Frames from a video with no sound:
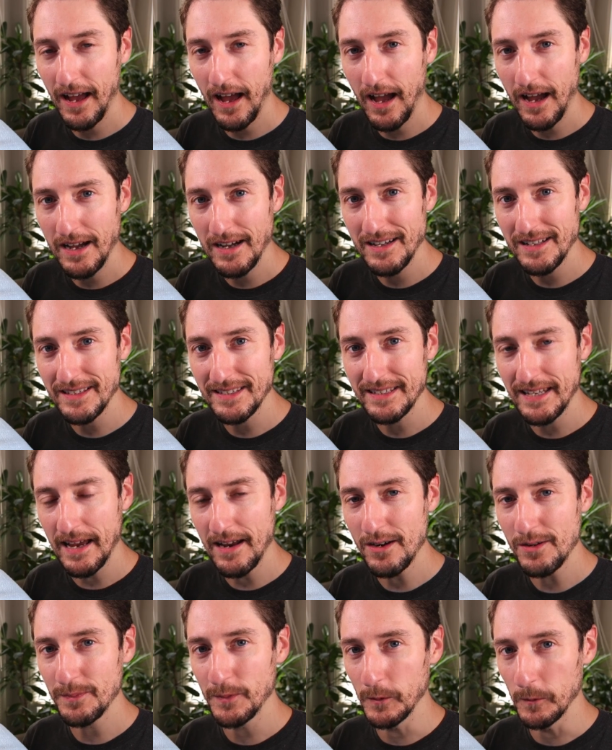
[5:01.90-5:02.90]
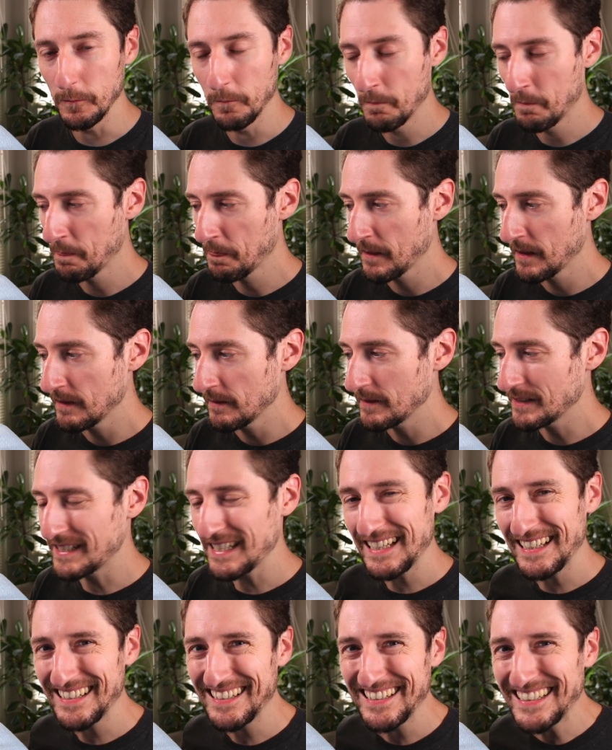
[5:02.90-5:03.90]
are terrible. You
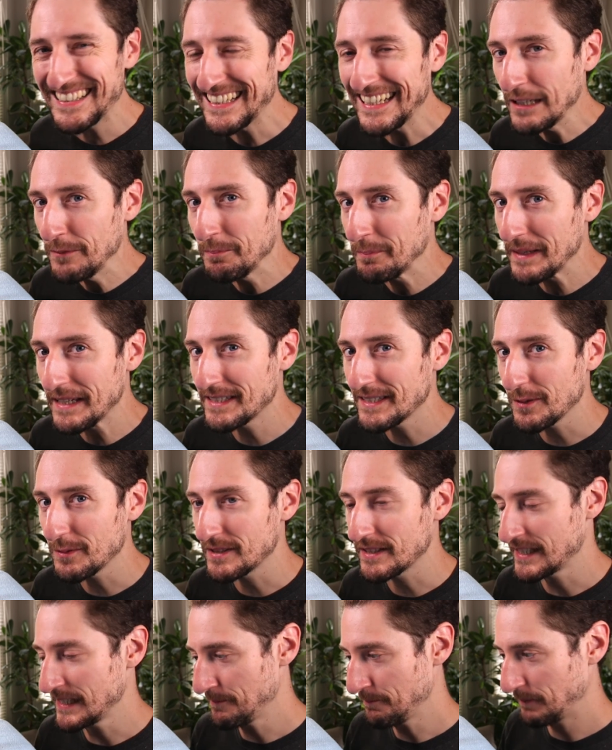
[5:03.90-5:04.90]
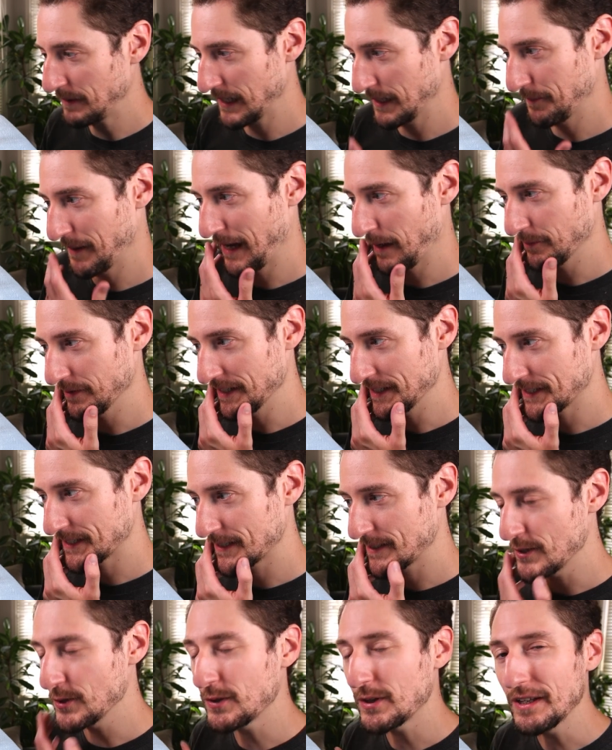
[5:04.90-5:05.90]
see, you needn't be so simple about
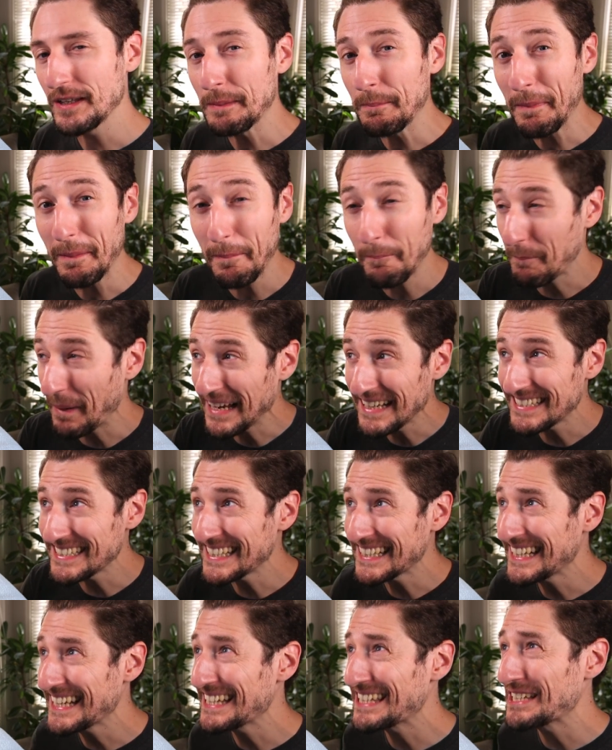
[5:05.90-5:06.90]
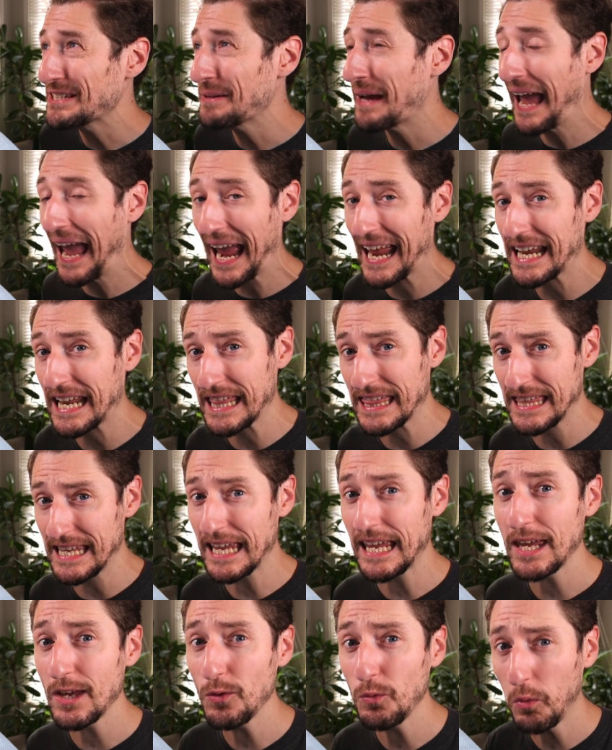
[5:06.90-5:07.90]
this. You can basically do
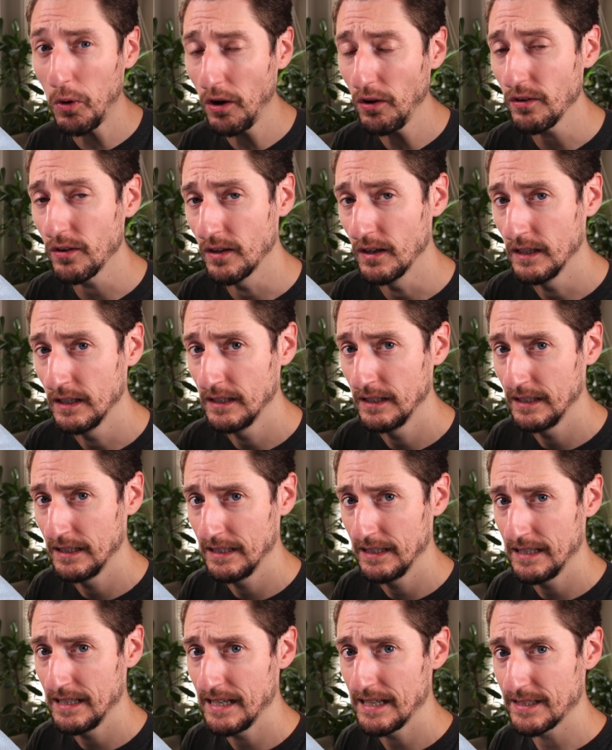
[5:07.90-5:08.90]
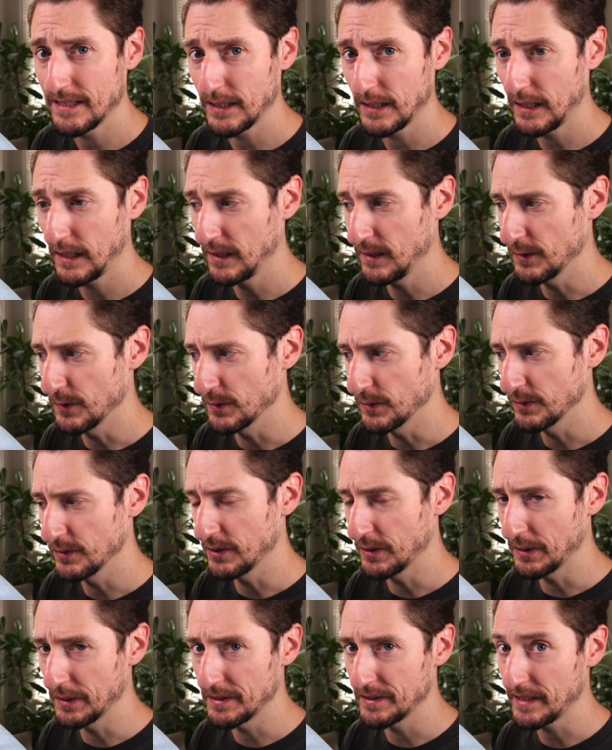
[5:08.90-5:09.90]
anything you want as a clue.
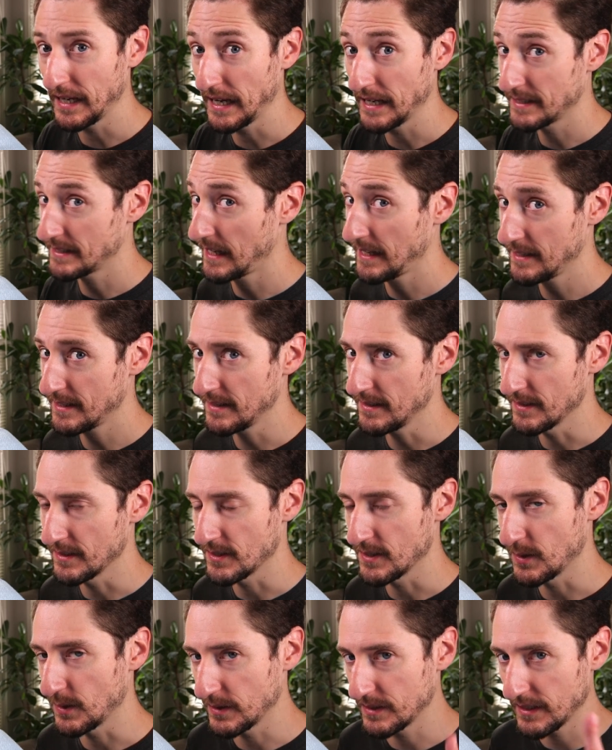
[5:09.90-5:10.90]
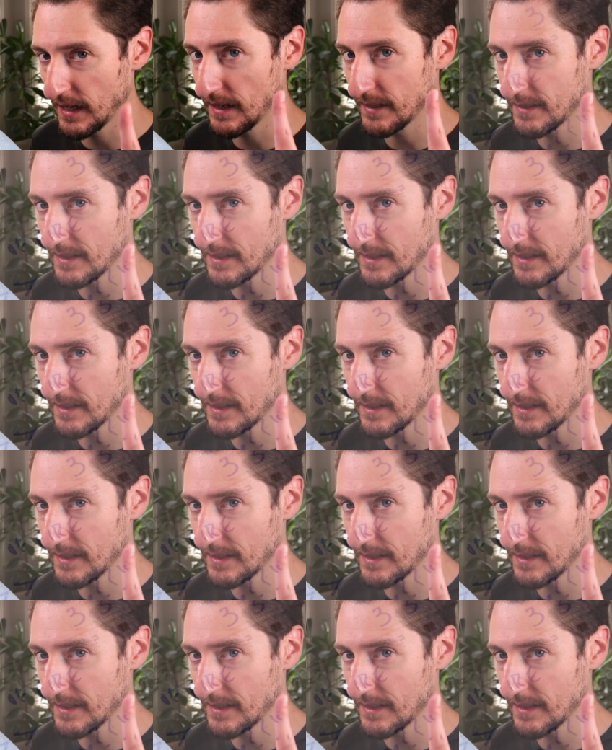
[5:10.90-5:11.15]
You could say a sentence, you could say a